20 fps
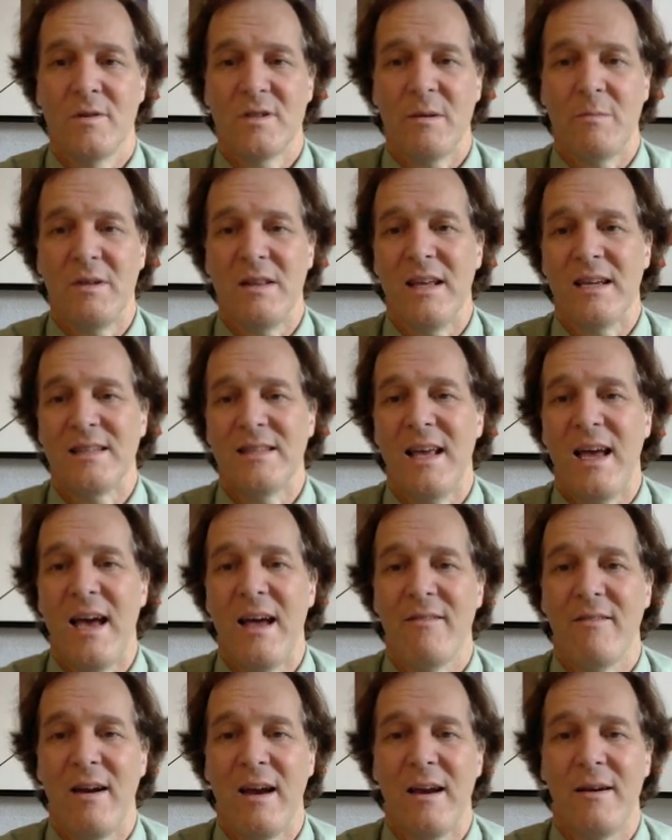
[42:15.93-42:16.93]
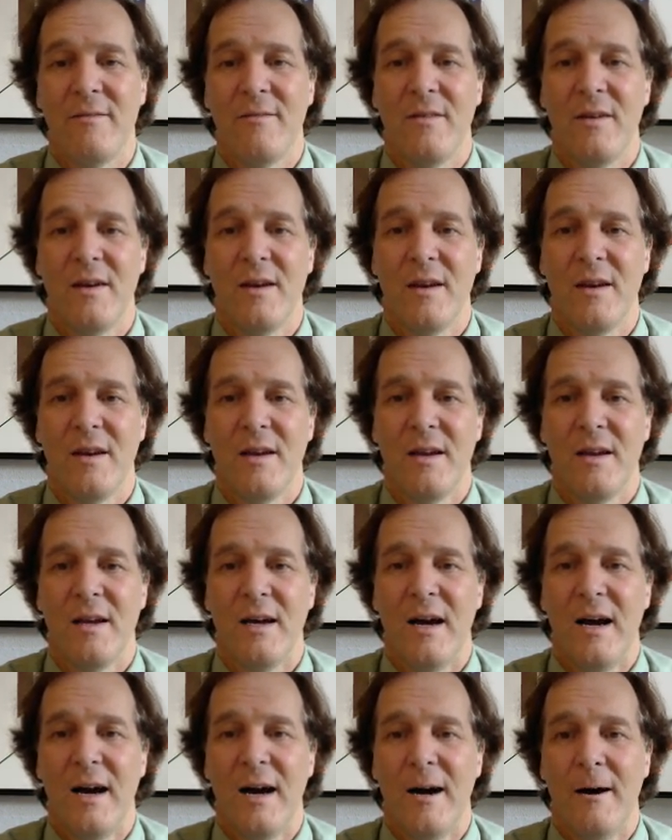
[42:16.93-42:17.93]
Something like that, right?
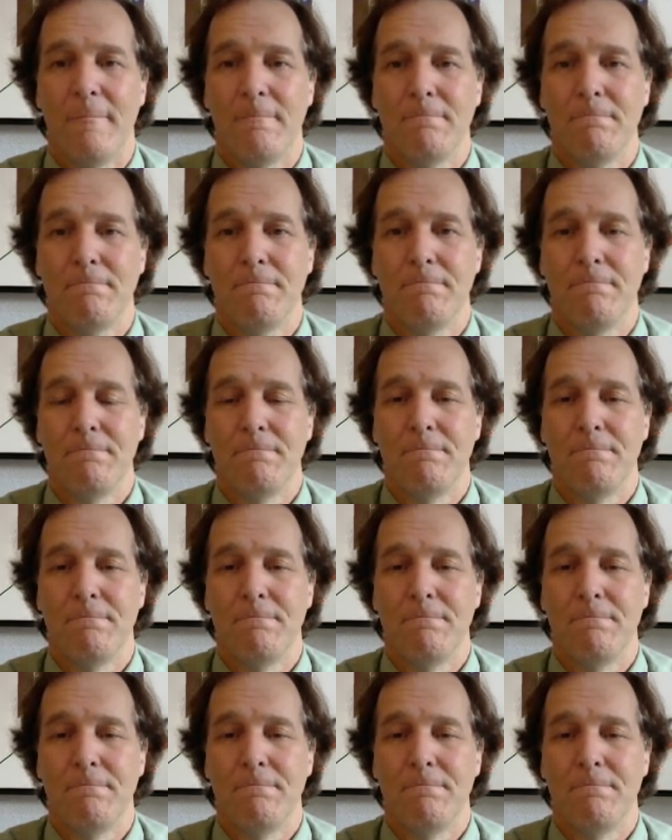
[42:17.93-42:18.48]
And